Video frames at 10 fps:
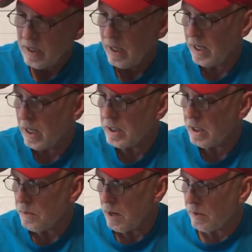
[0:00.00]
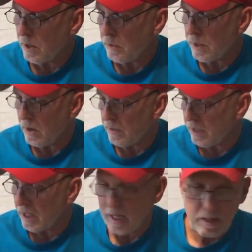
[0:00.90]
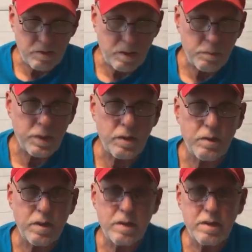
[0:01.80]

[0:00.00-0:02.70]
and that's probably going to be all the decals I put on it.